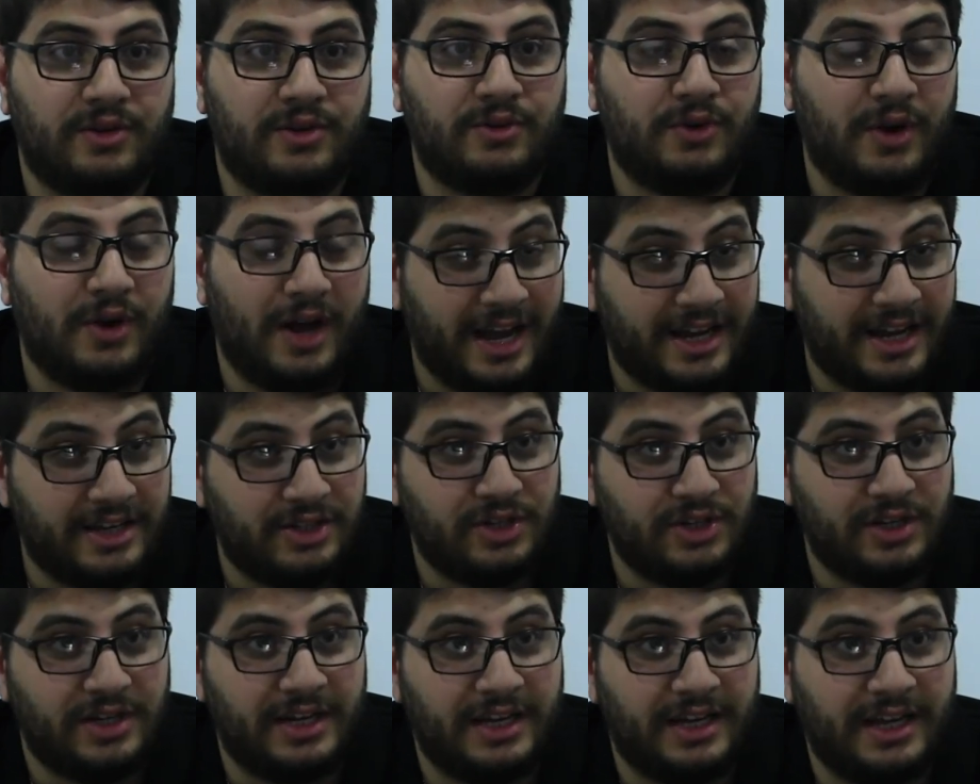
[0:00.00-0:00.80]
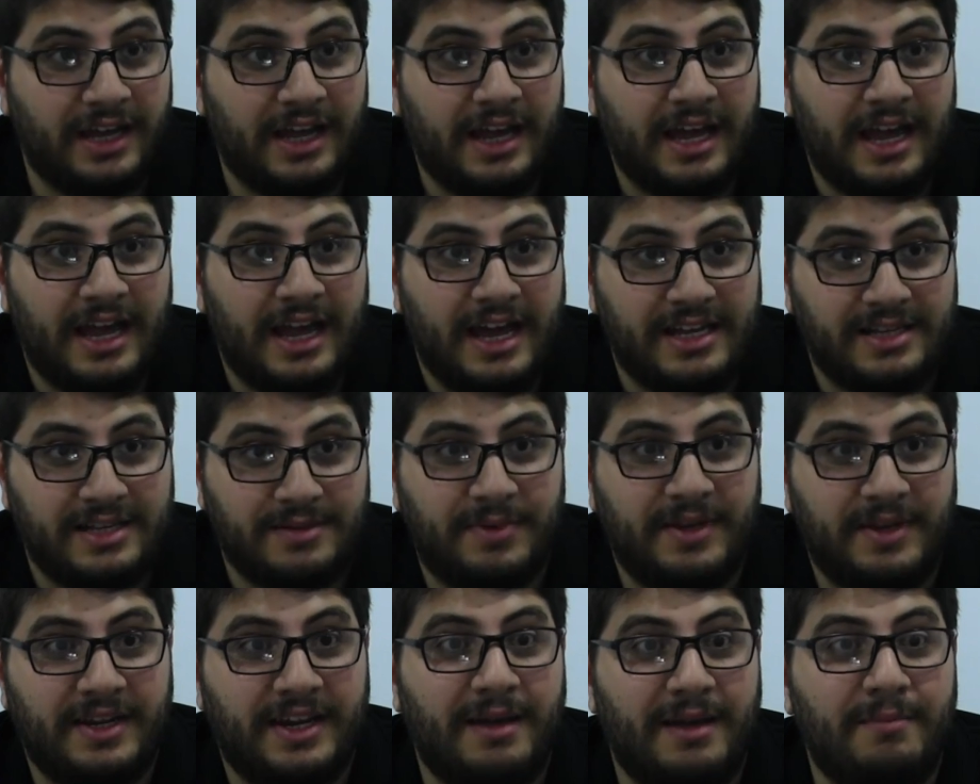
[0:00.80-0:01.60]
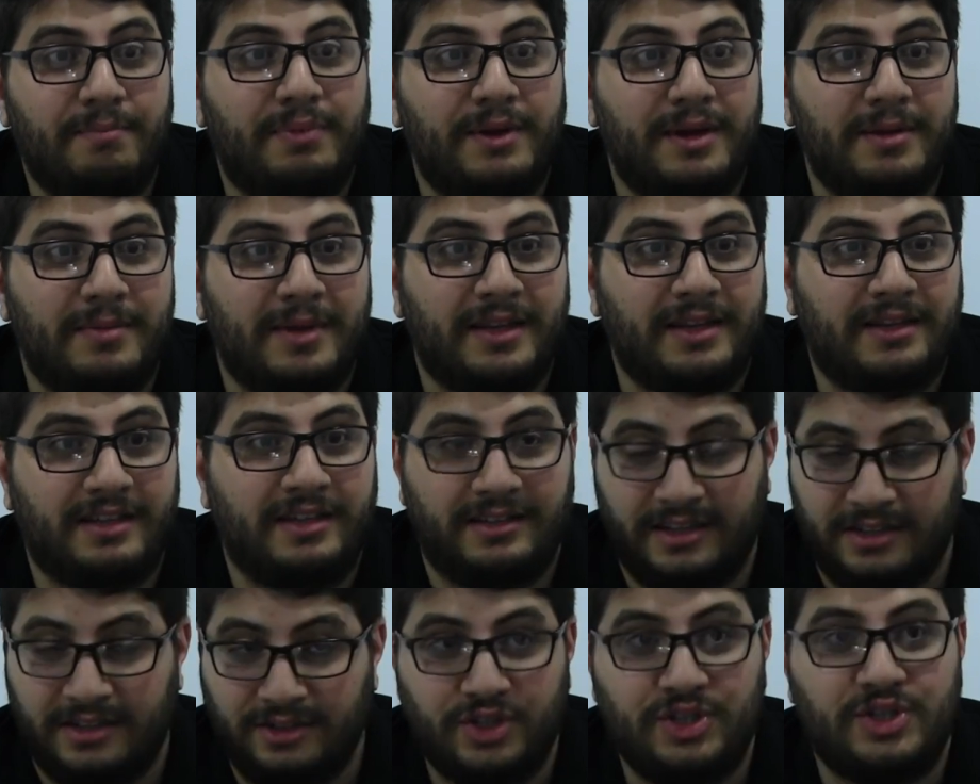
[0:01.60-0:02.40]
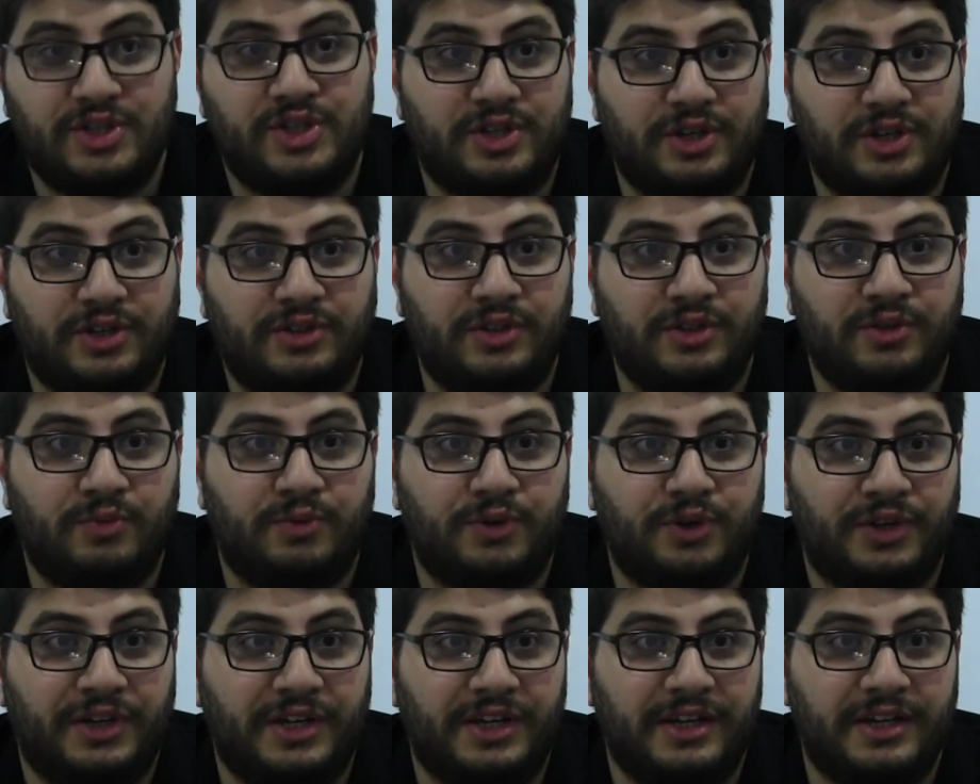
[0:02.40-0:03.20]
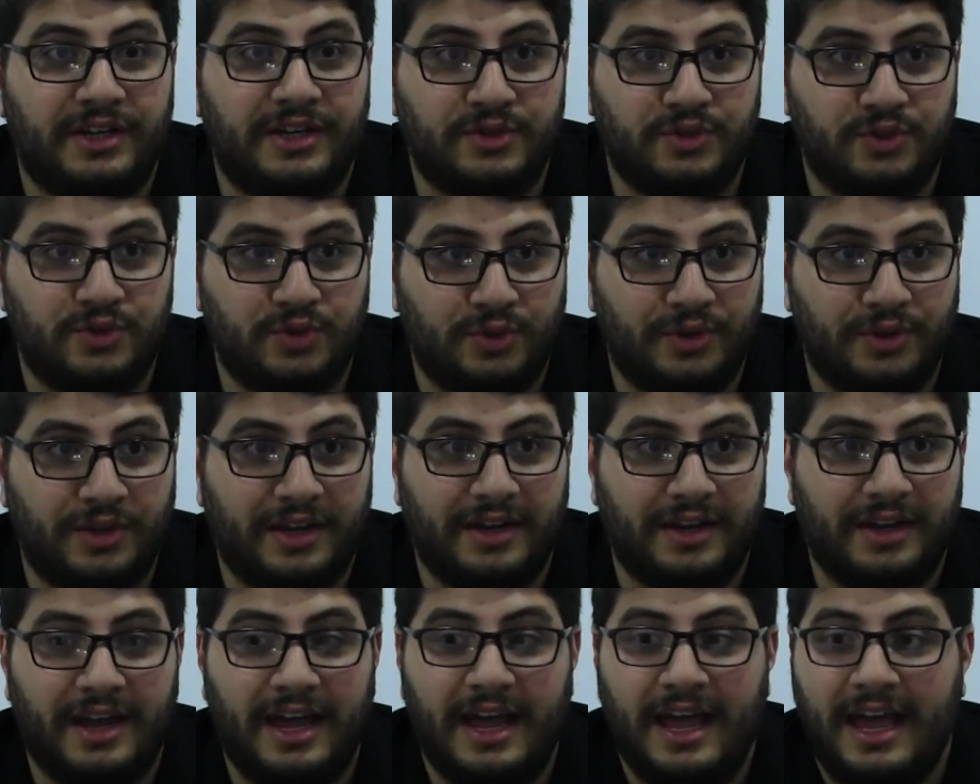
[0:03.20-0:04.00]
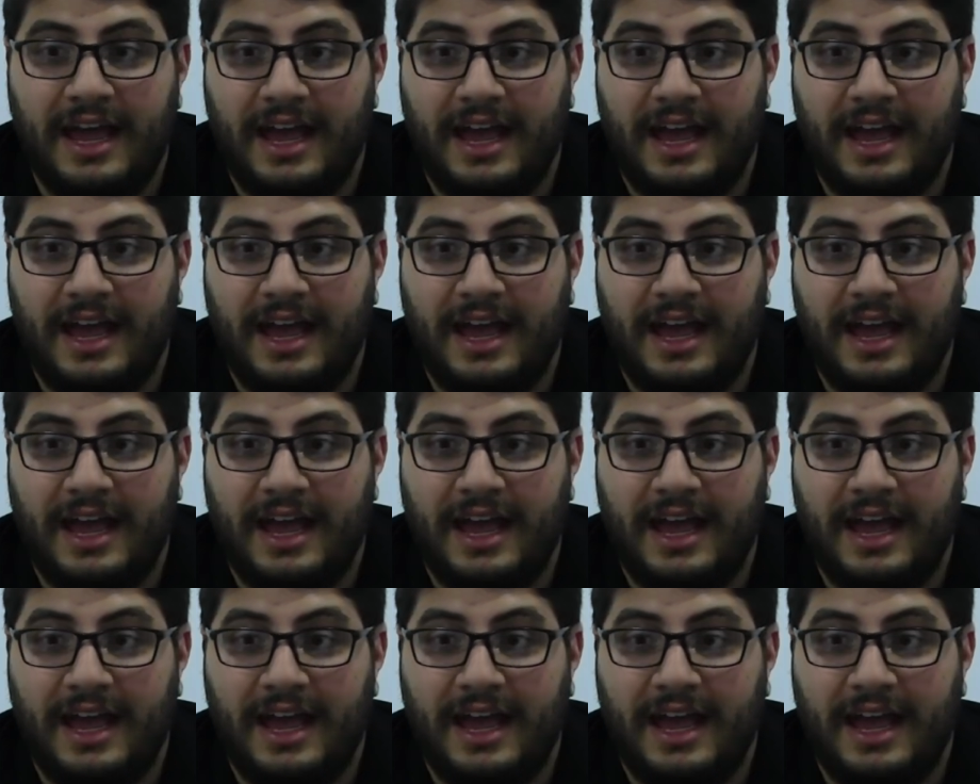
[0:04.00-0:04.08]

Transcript: who actually has been implemented and just started working in Jordan.